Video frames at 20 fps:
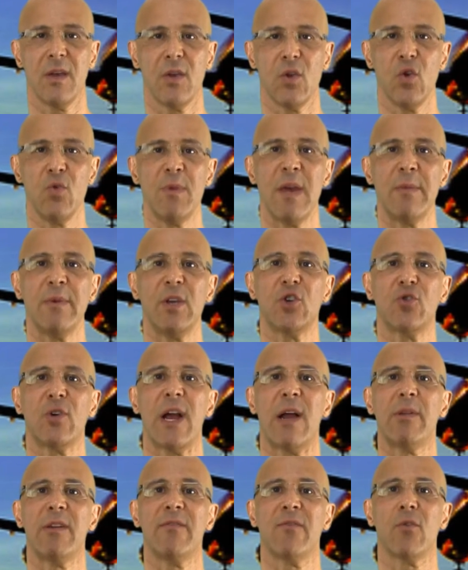You may be
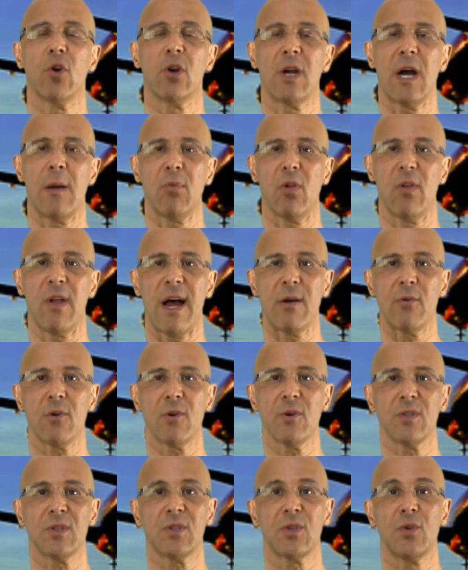traveling for a couple
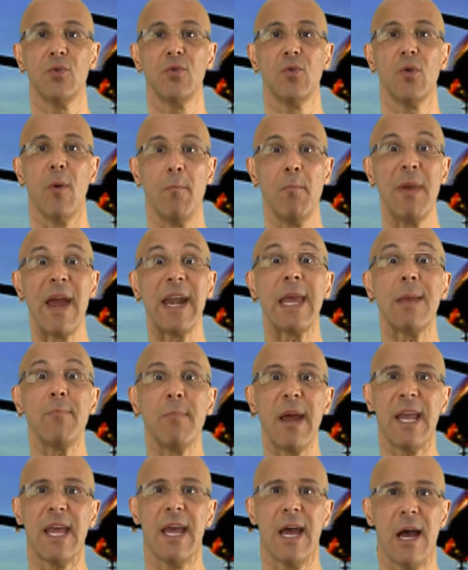hours to many,
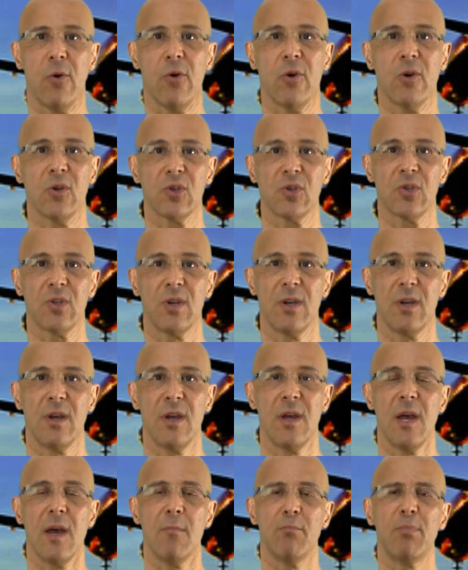many hours.
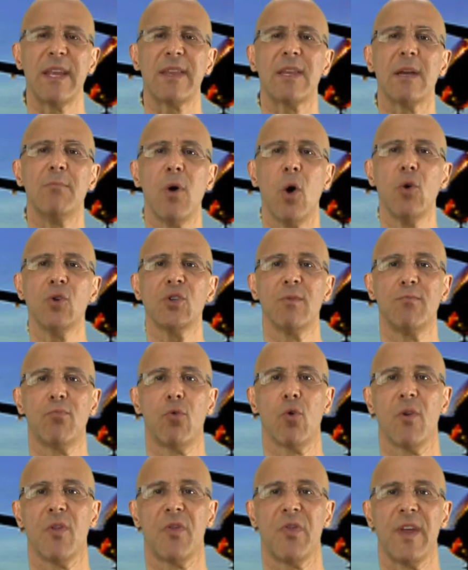But the most
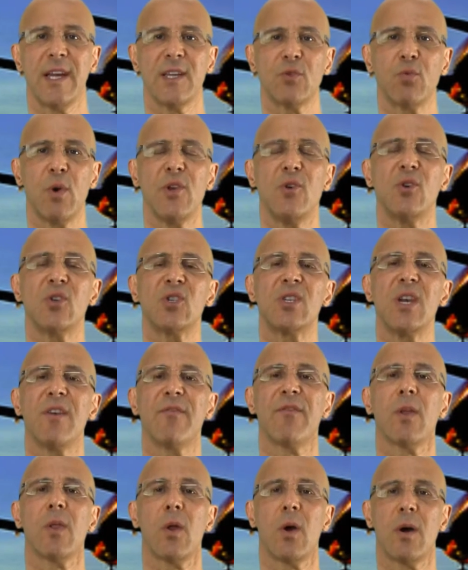important thing is when you sit
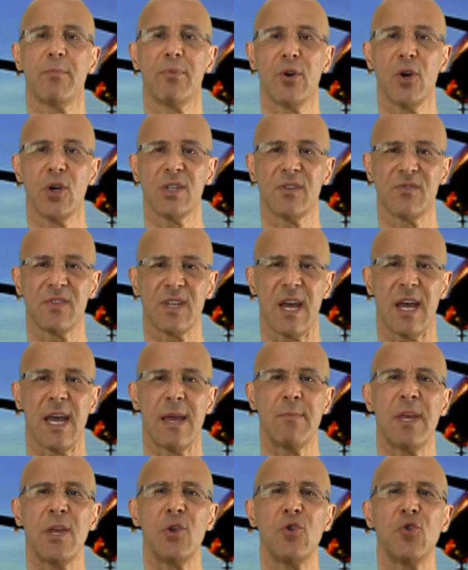for long periods of
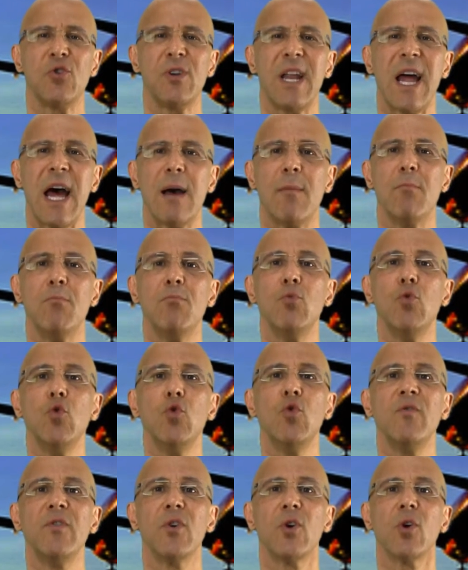time and you do not
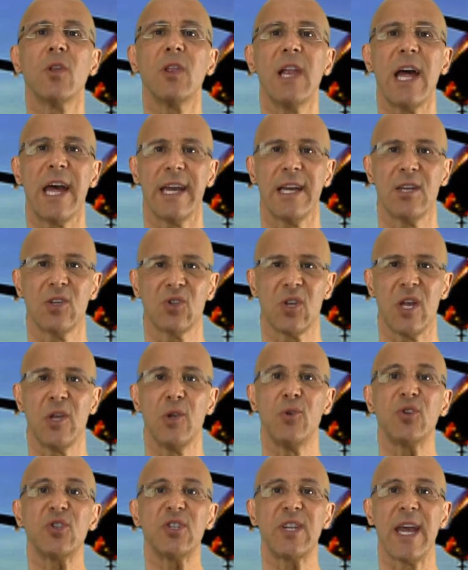move your legs
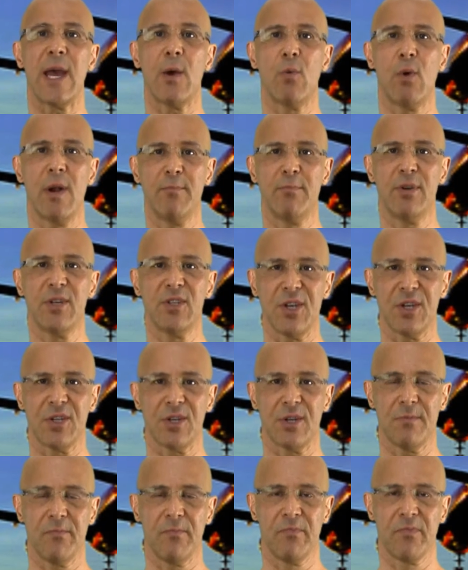and you stay in one
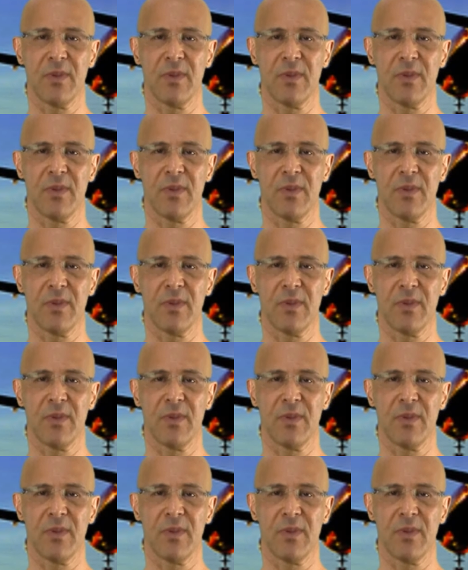position,